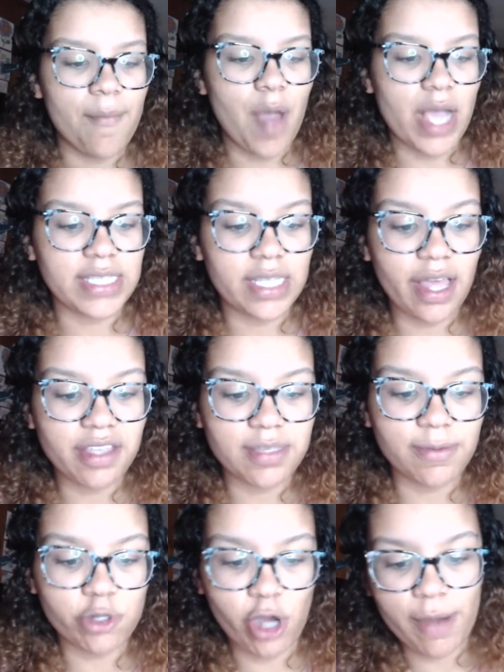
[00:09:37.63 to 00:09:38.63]
Boxyluxe
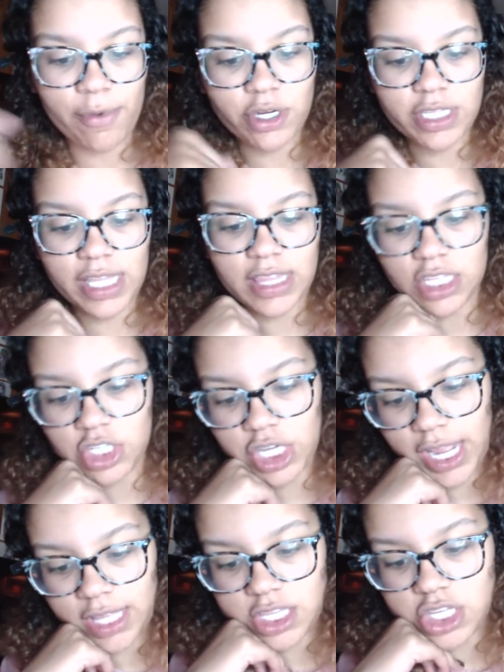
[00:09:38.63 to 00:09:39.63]
subscribers get the
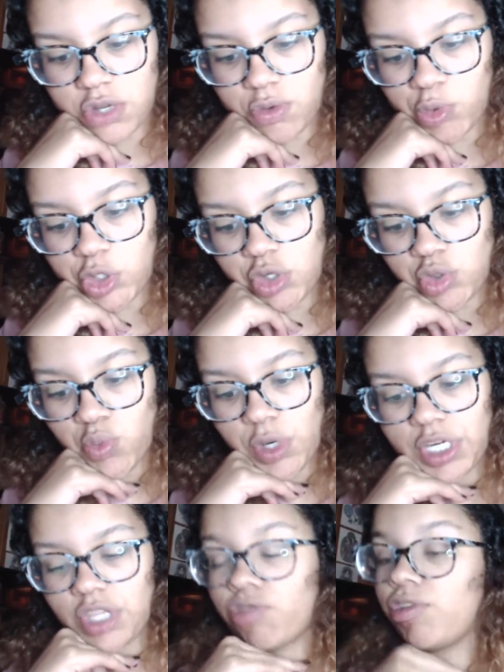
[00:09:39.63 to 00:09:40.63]
chance to choose 1
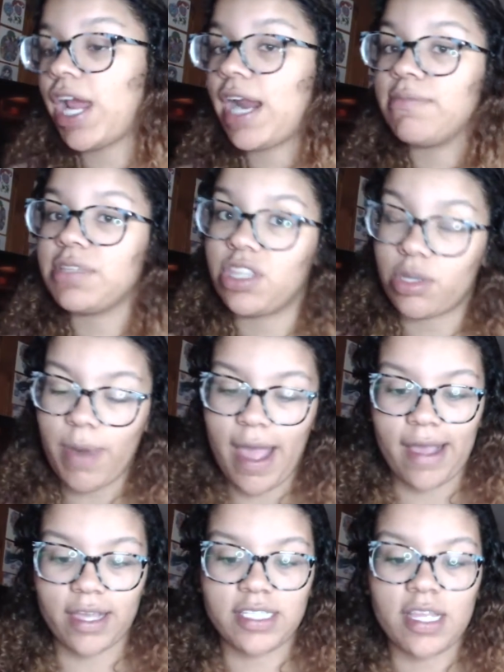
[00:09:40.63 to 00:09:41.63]
to 3 items in their
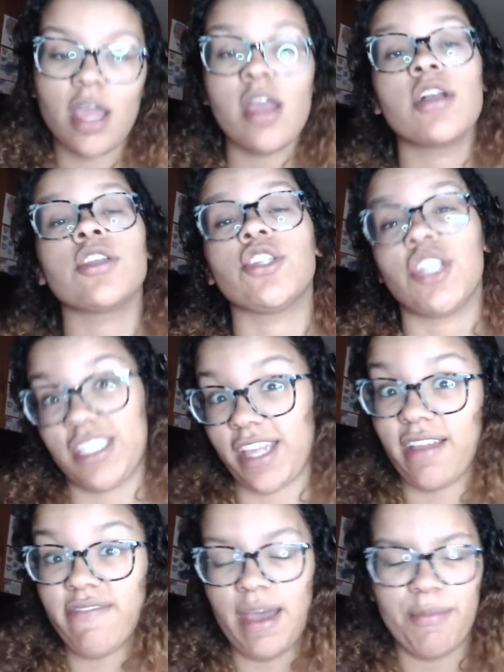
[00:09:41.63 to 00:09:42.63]
box, just
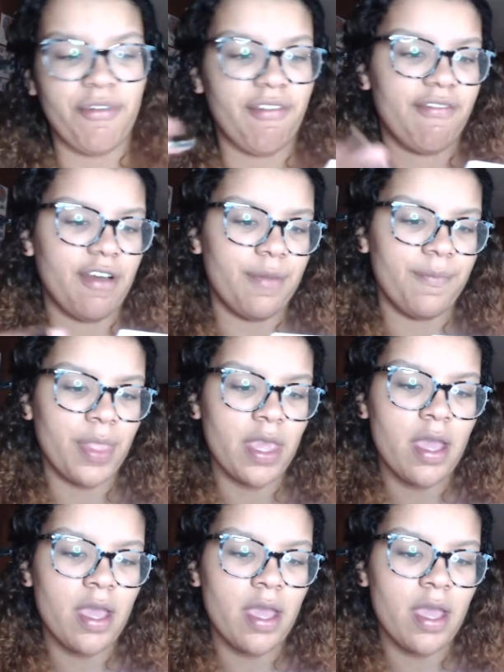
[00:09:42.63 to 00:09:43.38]
like FabFitFun.